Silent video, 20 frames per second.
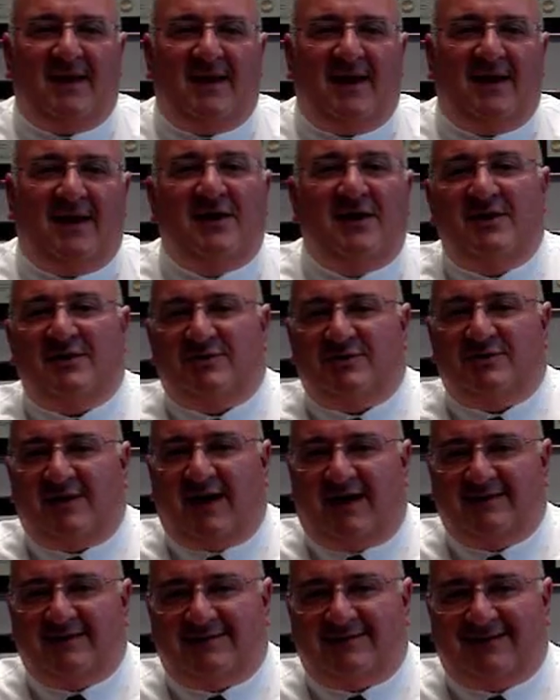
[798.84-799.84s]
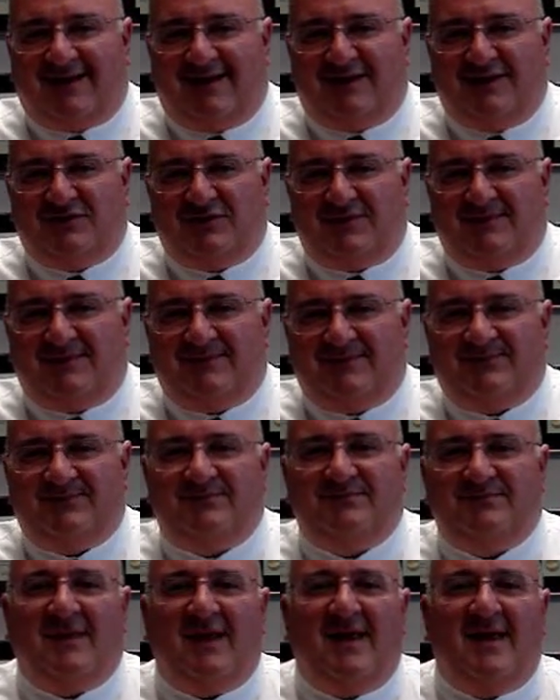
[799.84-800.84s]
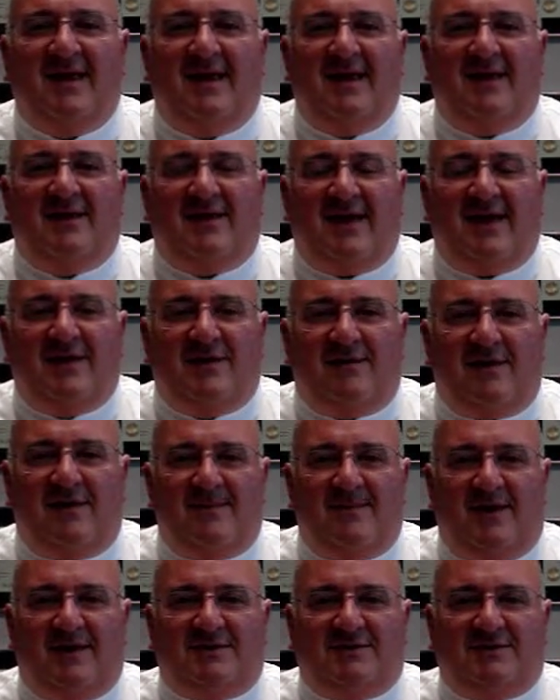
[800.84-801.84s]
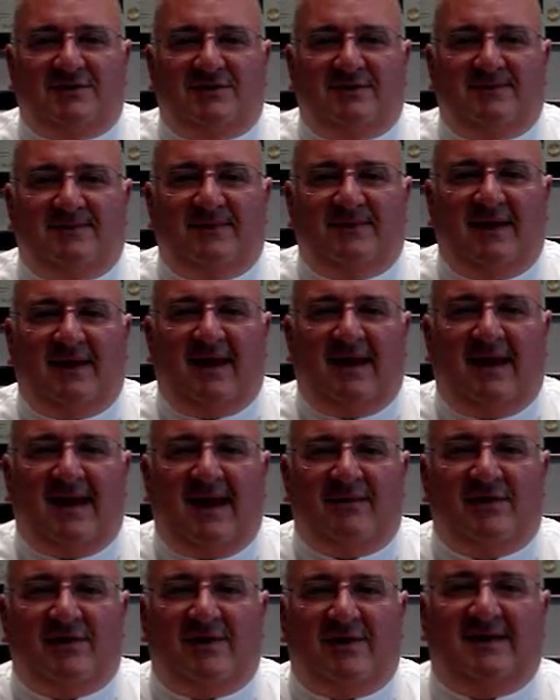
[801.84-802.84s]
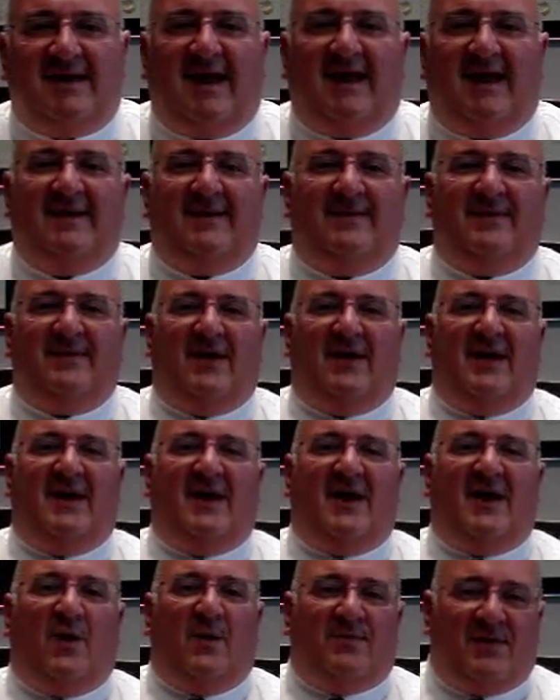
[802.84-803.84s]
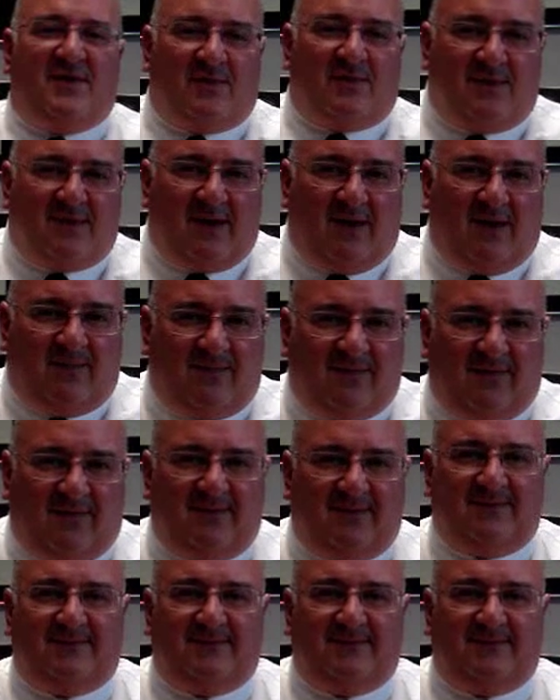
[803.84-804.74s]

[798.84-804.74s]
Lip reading: an initial consultation. Thank you very much and have a good day, and I hope this was helpful.